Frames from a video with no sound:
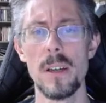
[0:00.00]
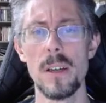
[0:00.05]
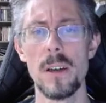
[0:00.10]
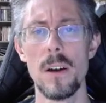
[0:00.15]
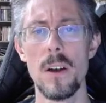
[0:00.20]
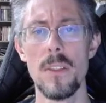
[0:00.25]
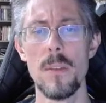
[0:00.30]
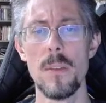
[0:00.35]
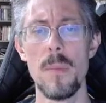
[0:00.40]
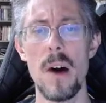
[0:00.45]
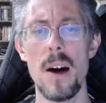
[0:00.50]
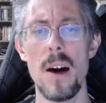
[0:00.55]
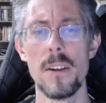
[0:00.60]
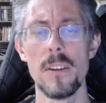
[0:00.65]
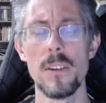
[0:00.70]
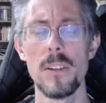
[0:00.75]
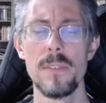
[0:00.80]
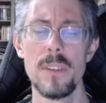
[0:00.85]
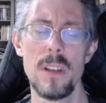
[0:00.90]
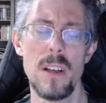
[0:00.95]
on the
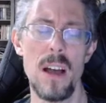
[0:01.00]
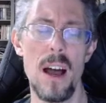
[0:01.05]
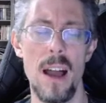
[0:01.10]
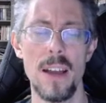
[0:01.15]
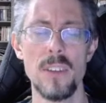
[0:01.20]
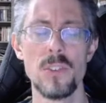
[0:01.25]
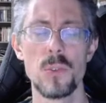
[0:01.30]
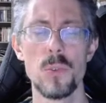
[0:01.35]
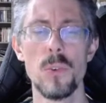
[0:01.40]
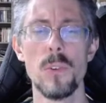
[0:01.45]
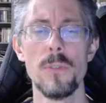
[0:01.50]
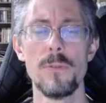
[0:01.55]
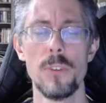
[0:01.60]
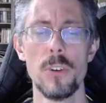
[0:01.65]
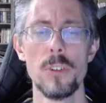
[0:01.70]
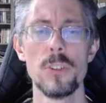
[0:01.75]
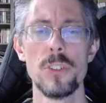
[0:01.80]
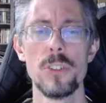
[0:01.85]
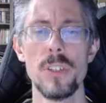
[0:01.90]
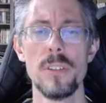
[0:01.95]
model, a high school
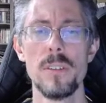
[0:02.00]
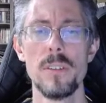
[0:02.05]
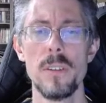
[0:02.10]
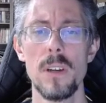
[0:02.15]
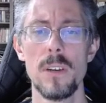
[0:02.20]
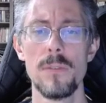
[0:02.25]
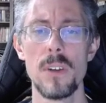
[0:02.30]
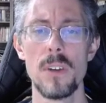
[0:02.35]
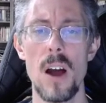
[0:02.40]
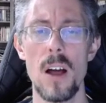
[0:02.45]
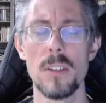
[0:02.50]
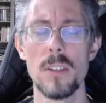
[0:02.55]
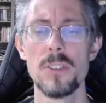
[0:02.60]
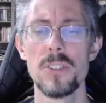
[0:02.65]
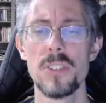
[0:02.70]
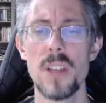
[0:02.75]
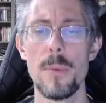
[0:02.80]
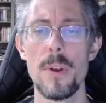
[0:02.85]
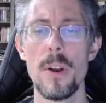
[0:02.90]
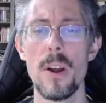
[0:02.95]
version of college
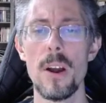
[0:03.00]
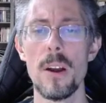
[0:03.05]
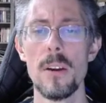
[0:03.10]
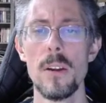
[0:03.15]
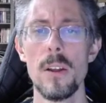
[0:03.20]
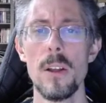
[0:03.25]
seminar,